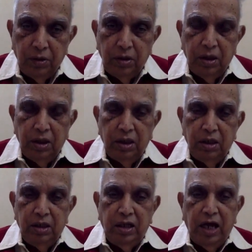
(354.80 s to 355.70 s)
The
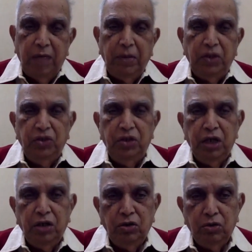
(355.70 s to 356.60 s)
damage
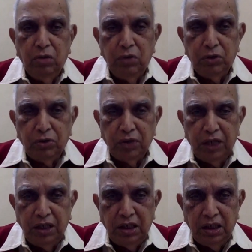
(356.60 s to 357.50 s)
done to our
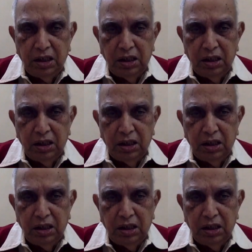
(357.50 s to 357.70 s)
society